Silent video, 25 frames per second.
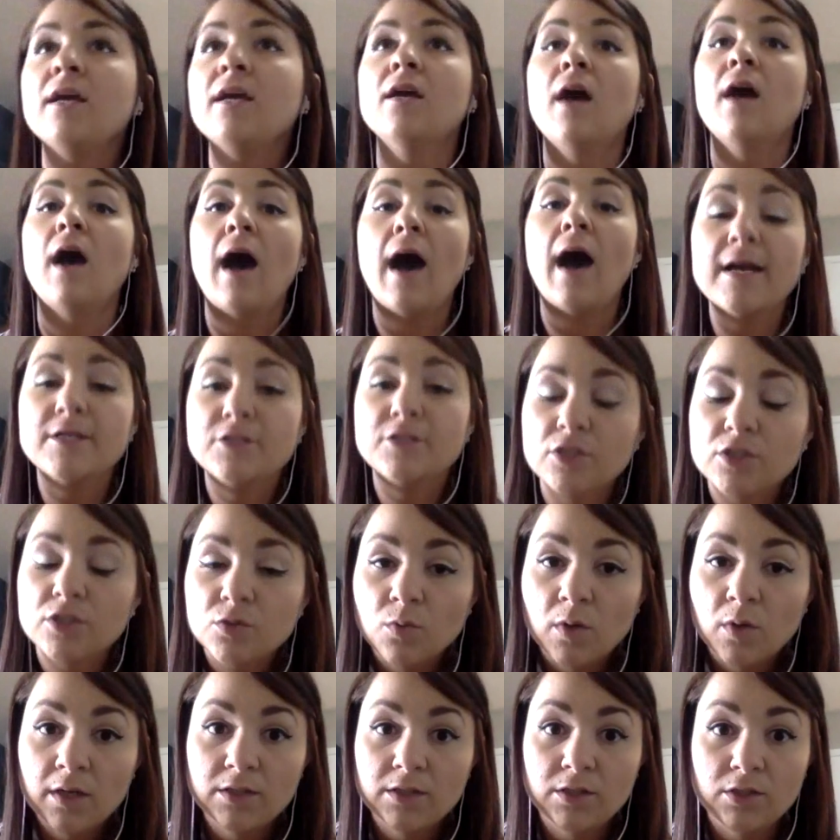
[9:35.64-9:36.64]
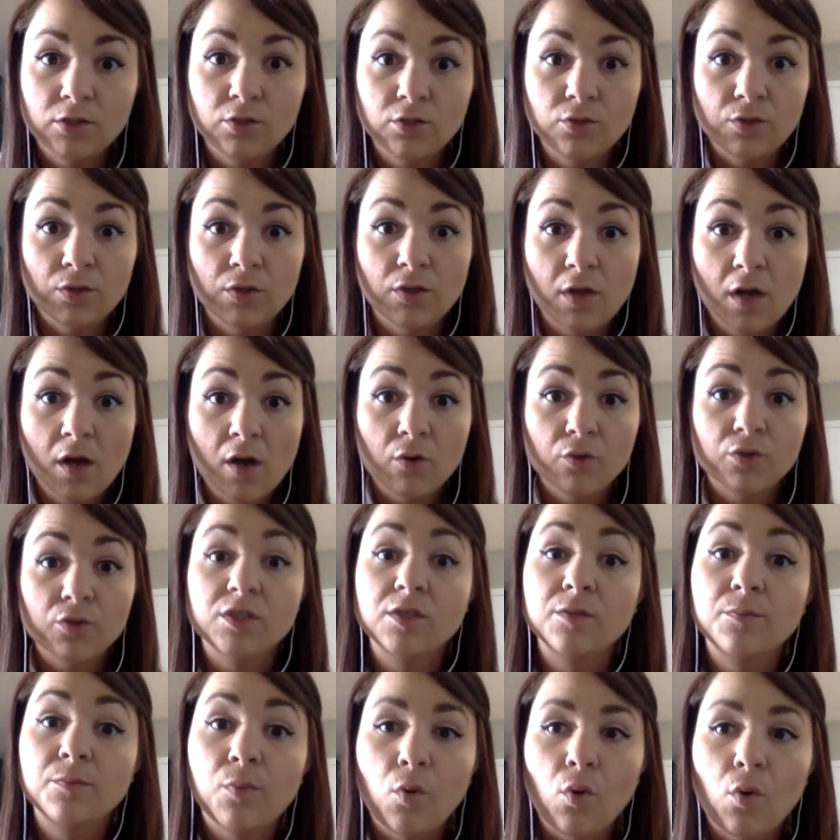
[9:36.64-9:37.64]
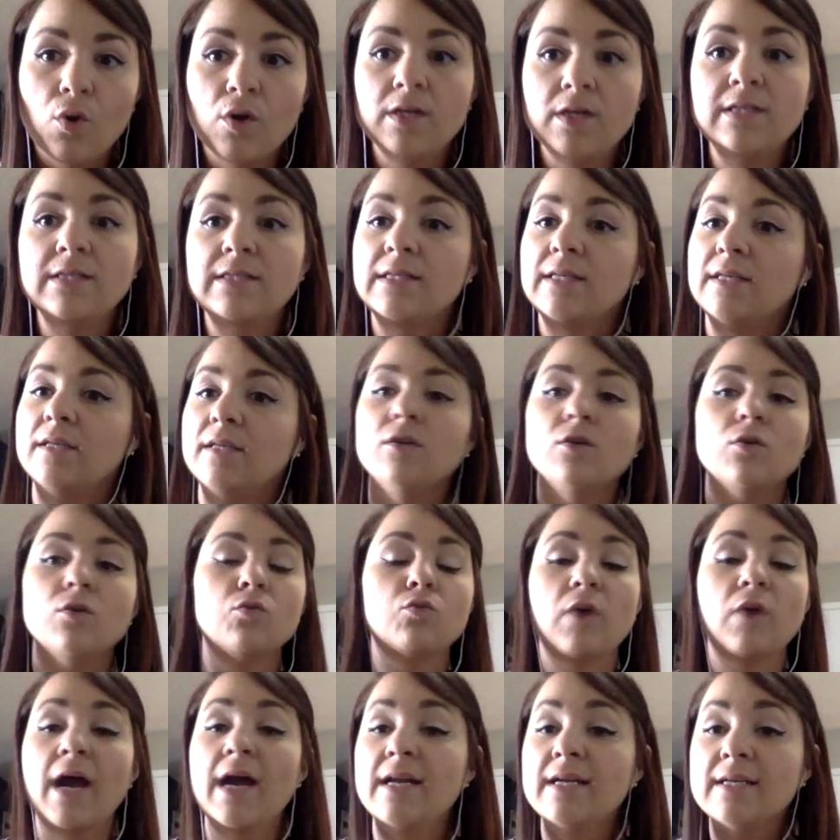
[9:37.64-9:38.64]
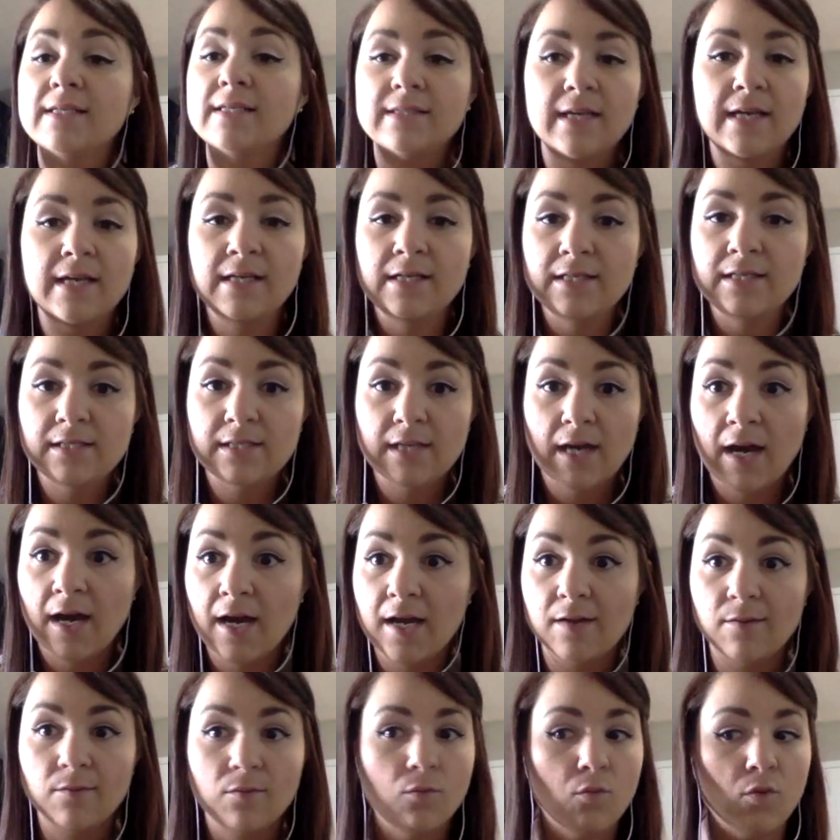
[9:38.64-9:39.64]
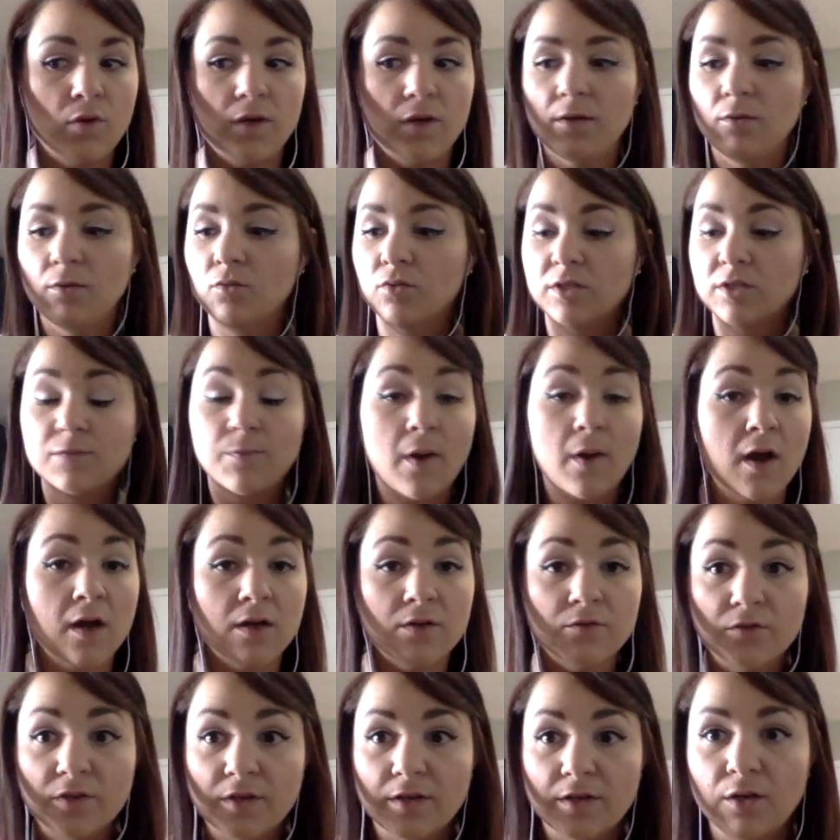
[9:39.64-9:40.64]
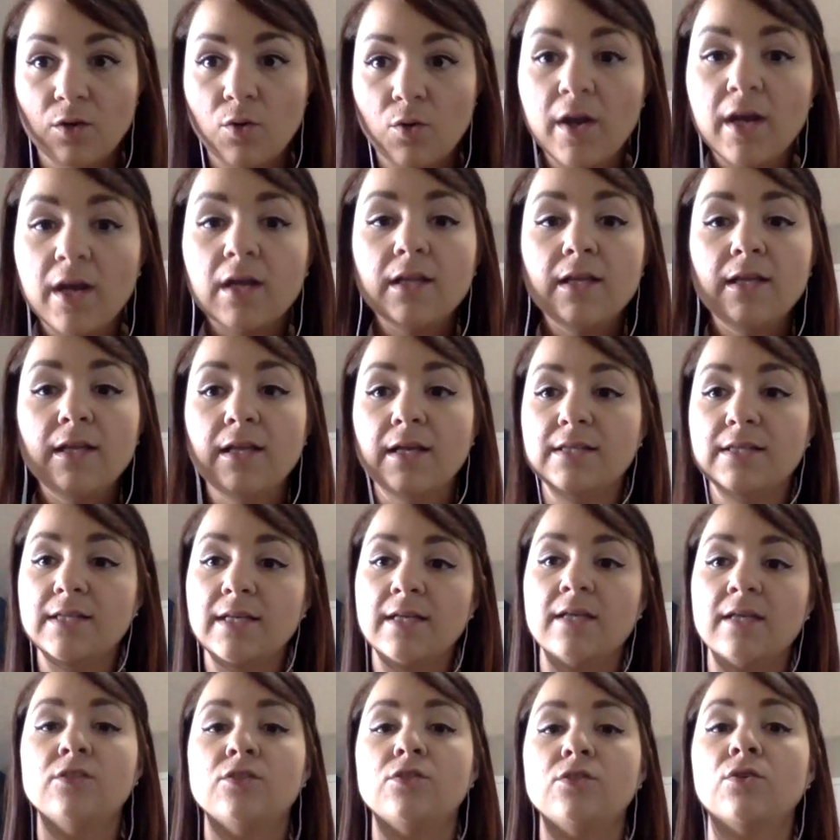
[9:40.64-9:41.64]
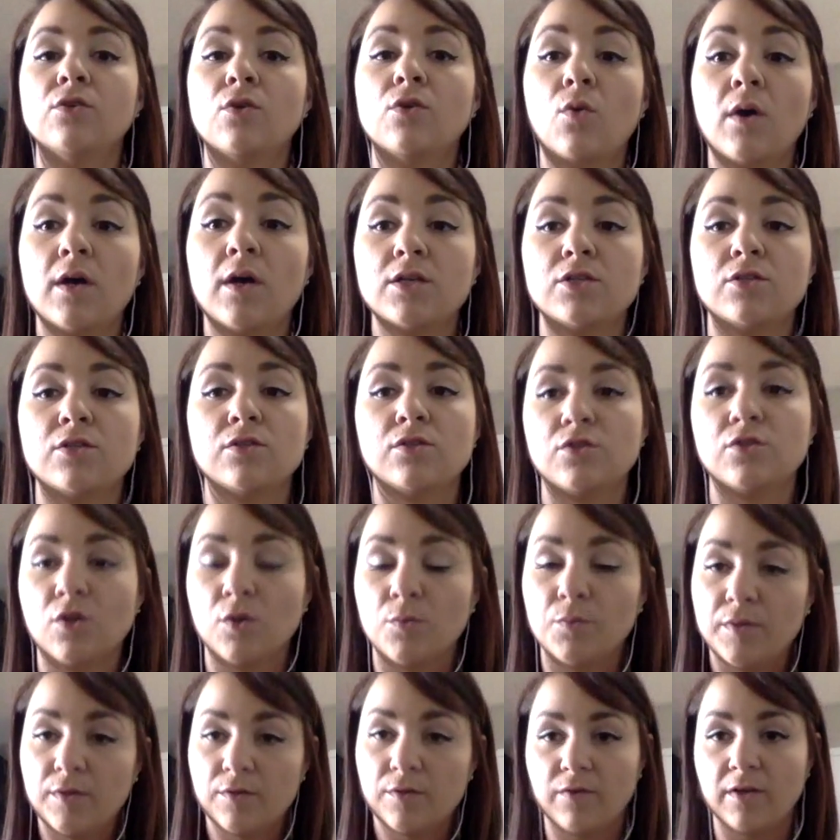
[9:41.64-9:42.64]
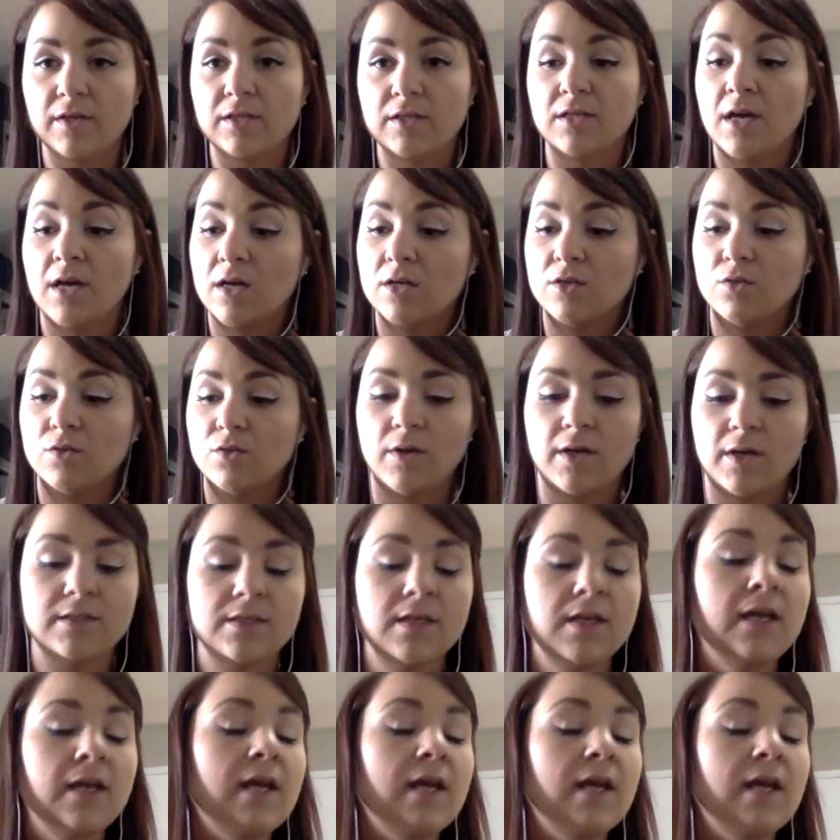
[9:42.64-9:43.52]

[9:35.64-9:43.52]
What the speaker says: I just want you to know support is here. Write us anytime. We respond very quickly. Let's answer your questions. Don't be afraid to talk to us.